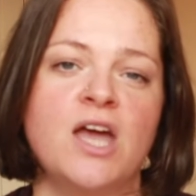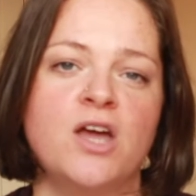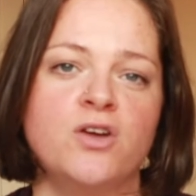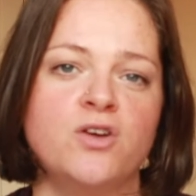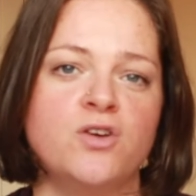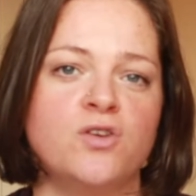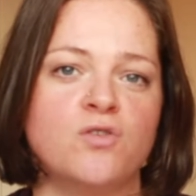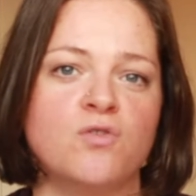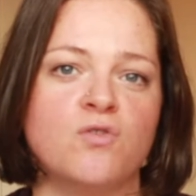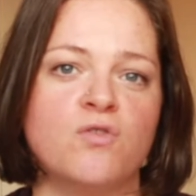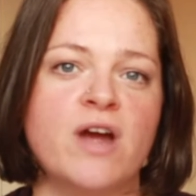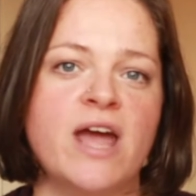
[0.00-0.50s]

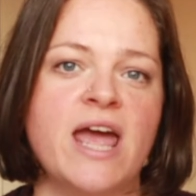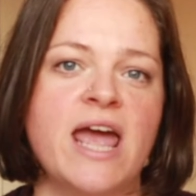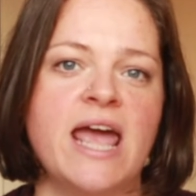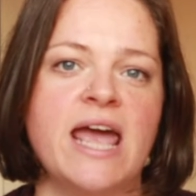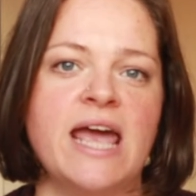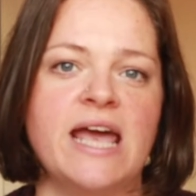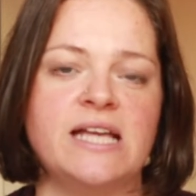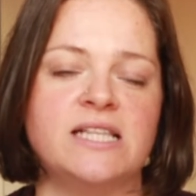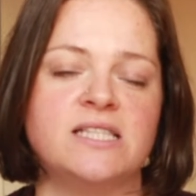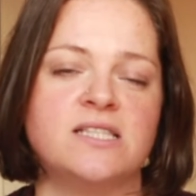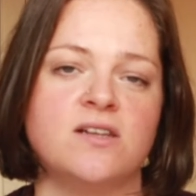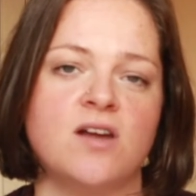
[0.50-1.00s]

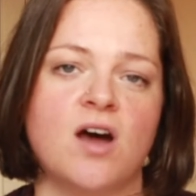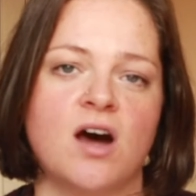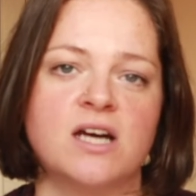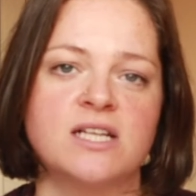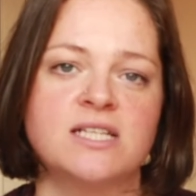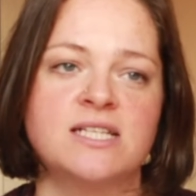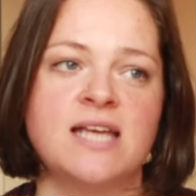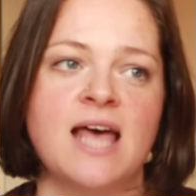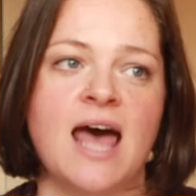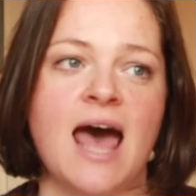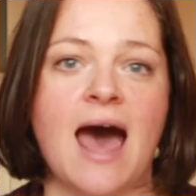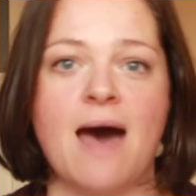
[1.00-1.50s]
It's
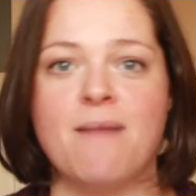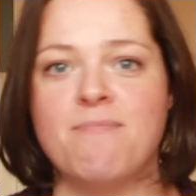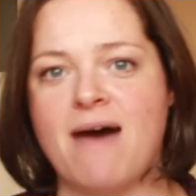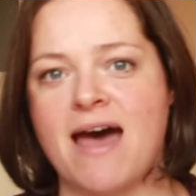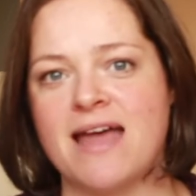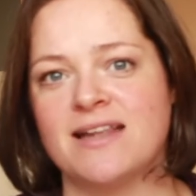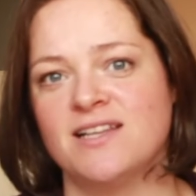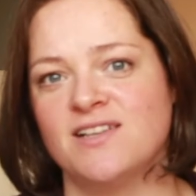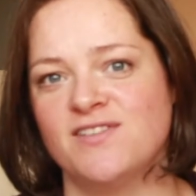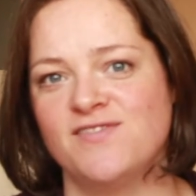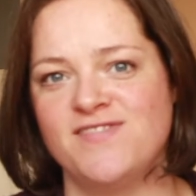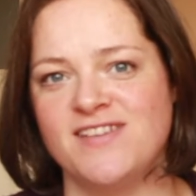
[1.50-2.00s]
not a
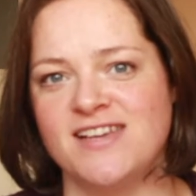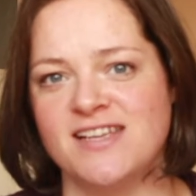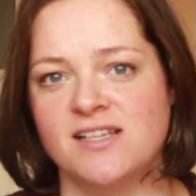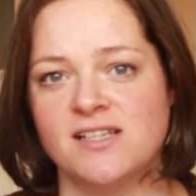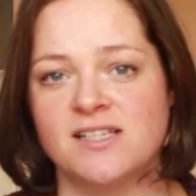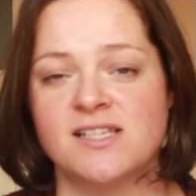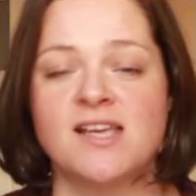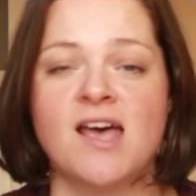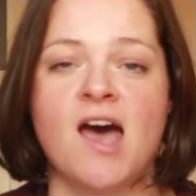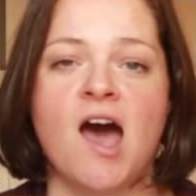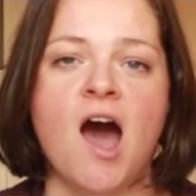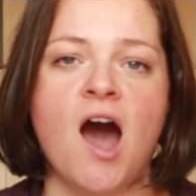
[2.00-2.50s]

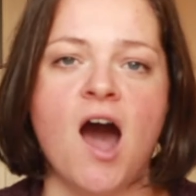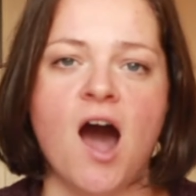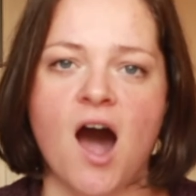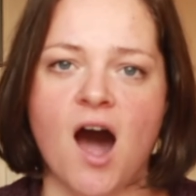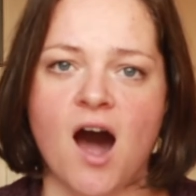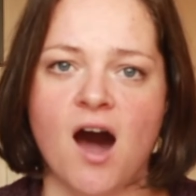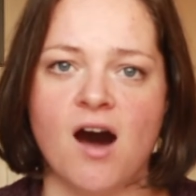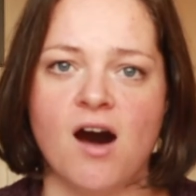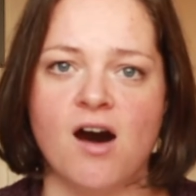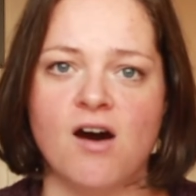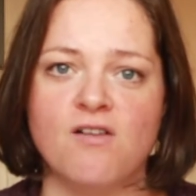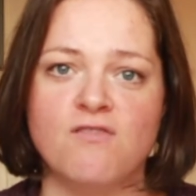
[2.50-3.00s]
battlefield
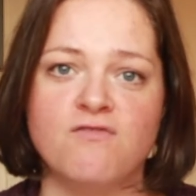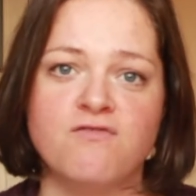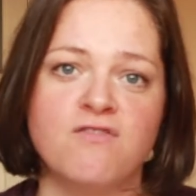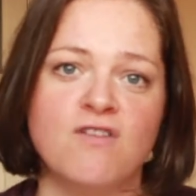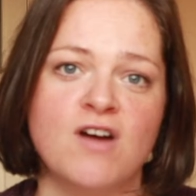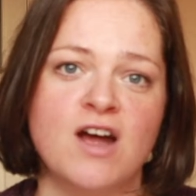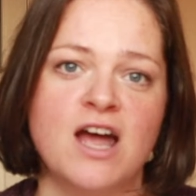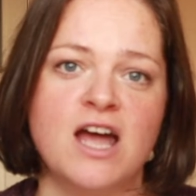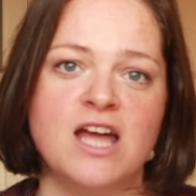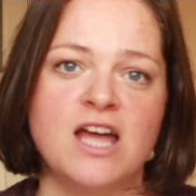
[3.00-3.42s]
of